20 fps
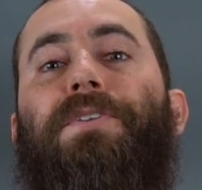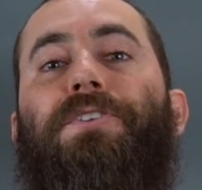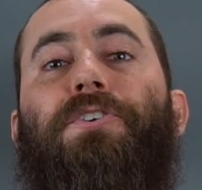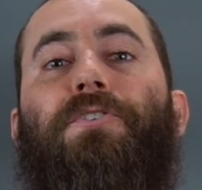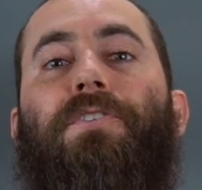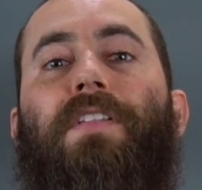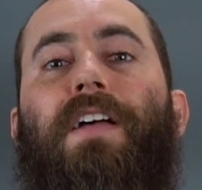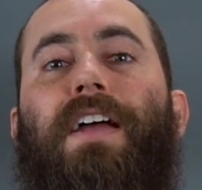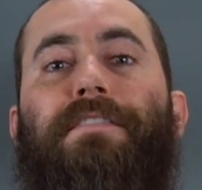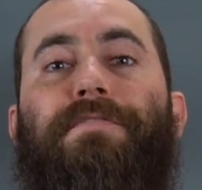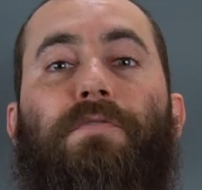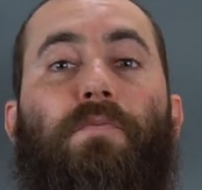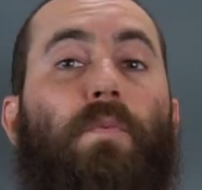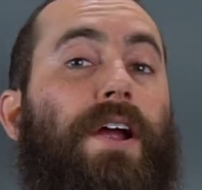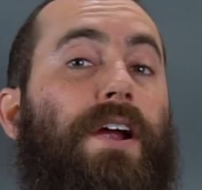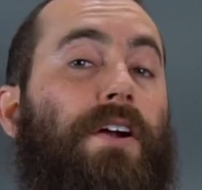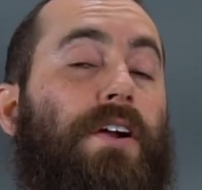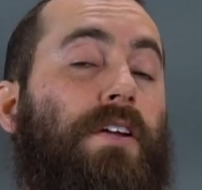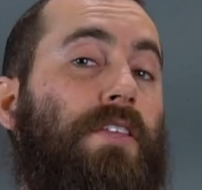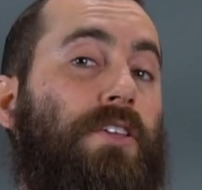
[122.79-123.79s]
in your life
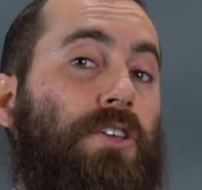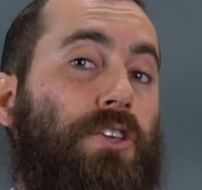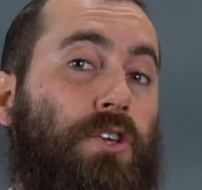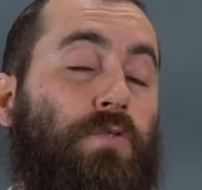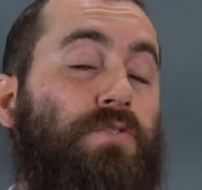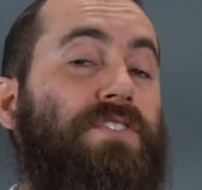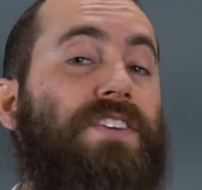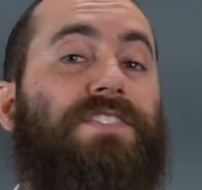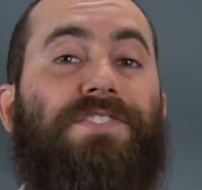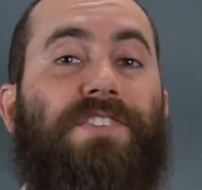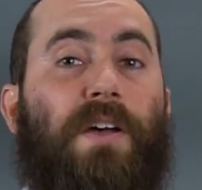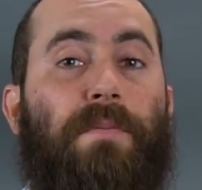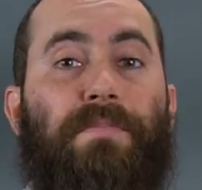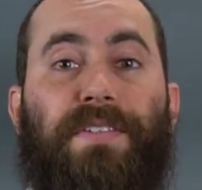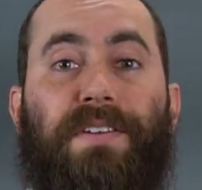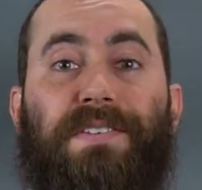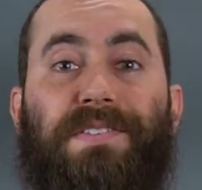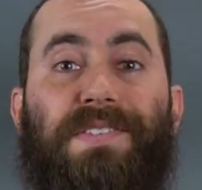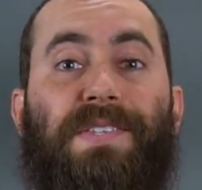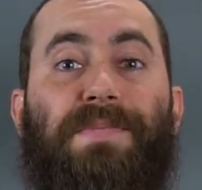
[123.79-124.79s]
where you did
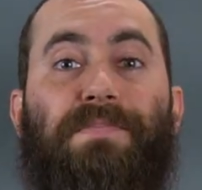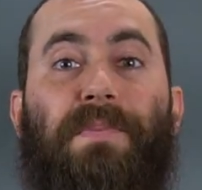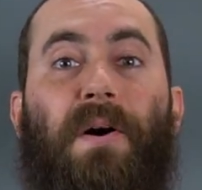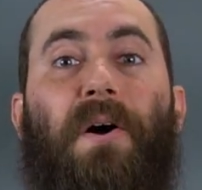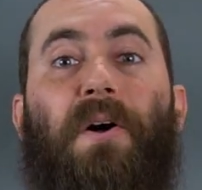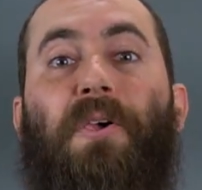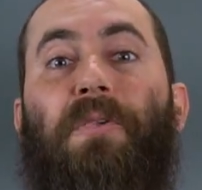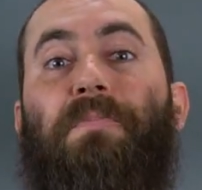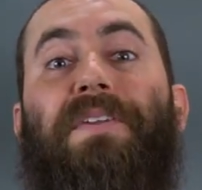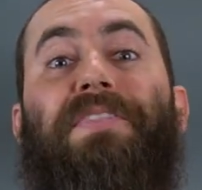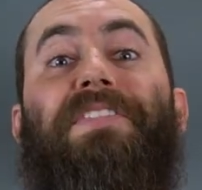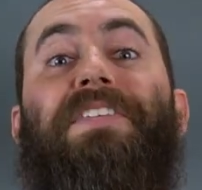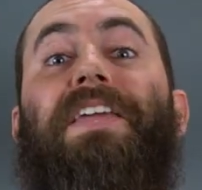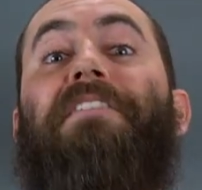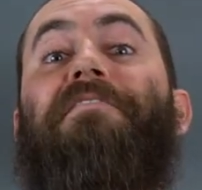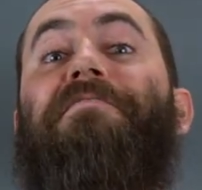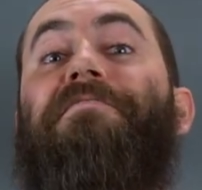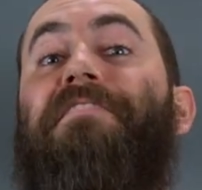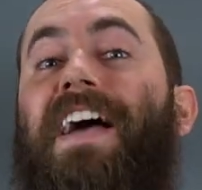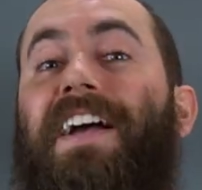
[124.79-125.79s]
something small, but the
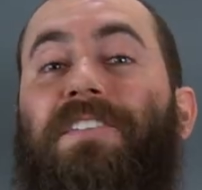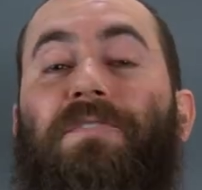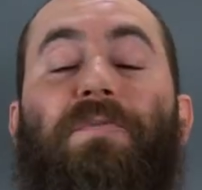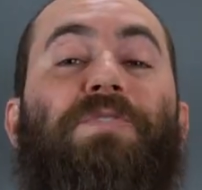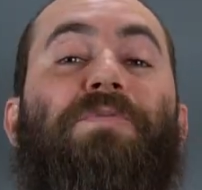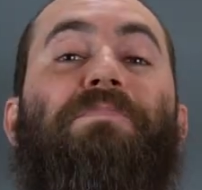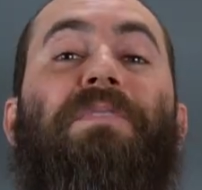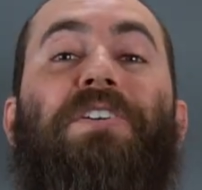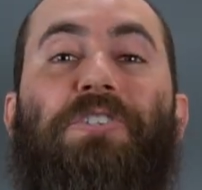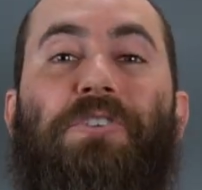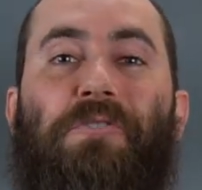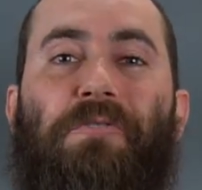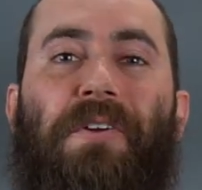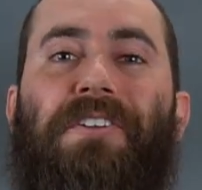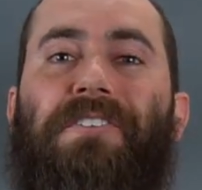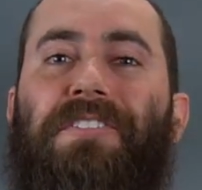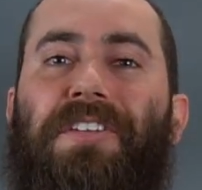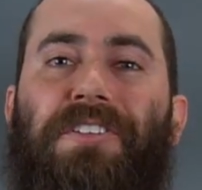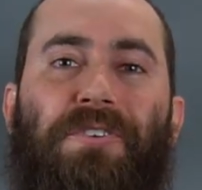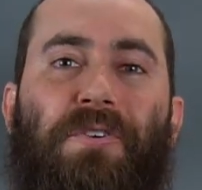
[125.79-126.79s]
effect was much
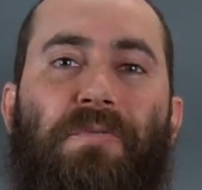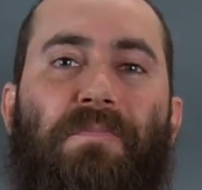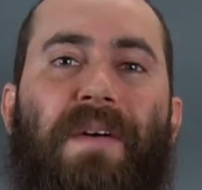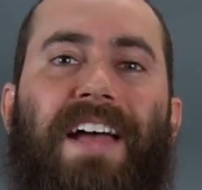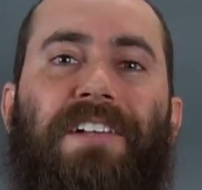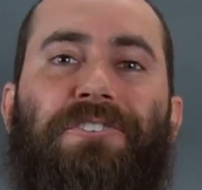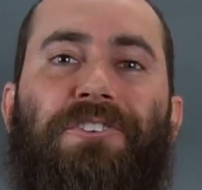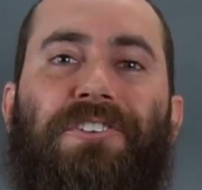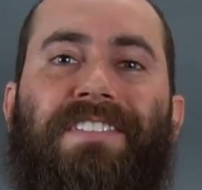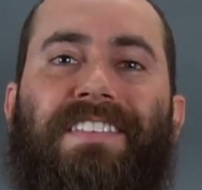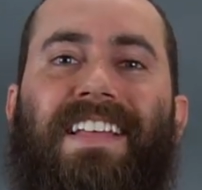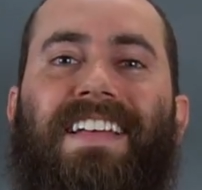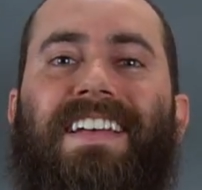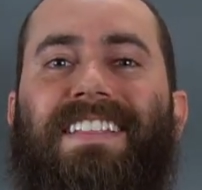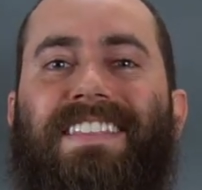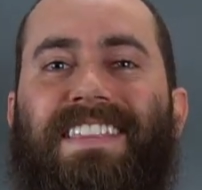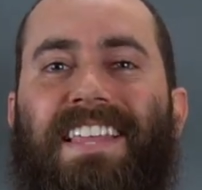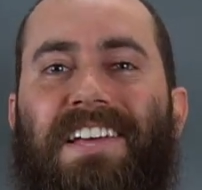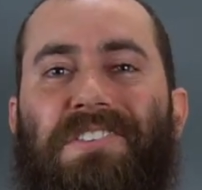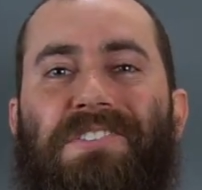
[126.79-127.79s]
greater than you imagined?
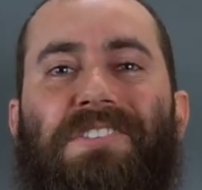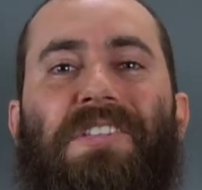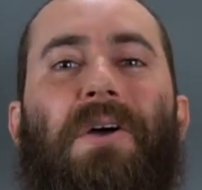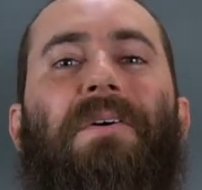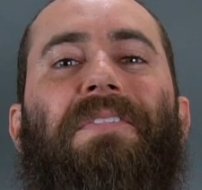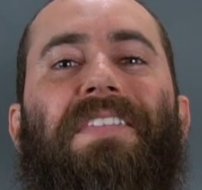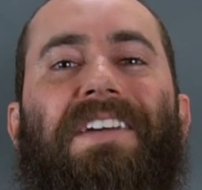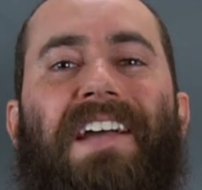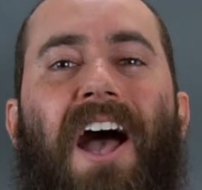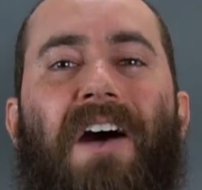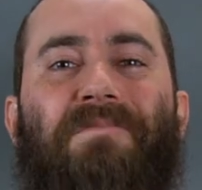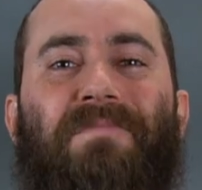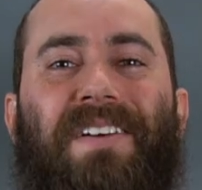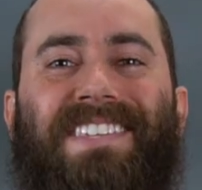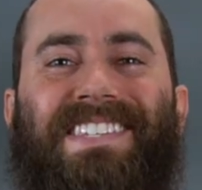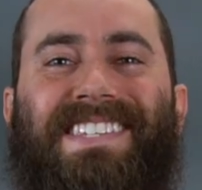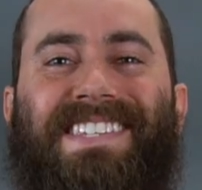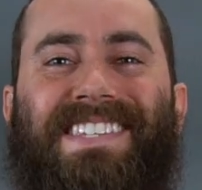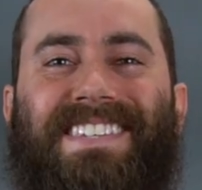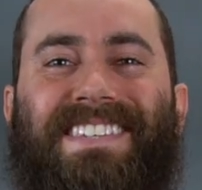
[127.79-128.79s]
Let us know in the
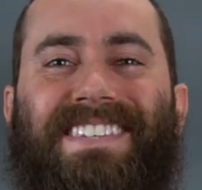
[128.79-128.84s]
comments.